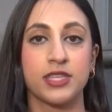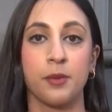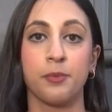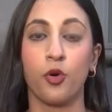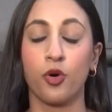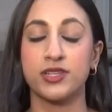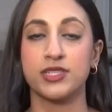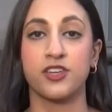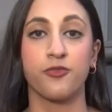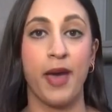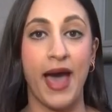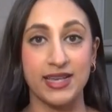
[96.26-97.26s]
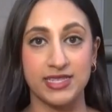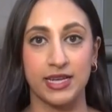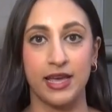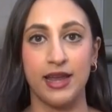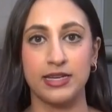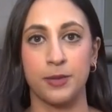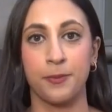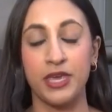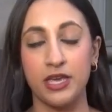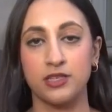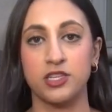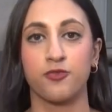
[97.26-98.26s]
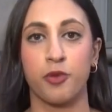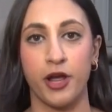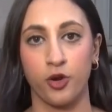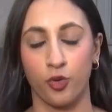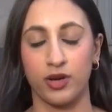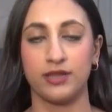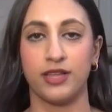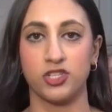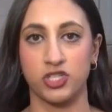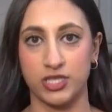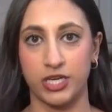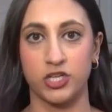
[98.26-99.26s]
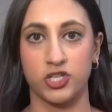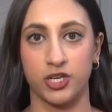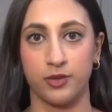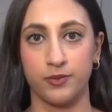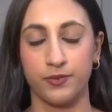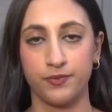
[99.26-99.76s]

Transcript: the importance of passing it as a piece of priority legislation.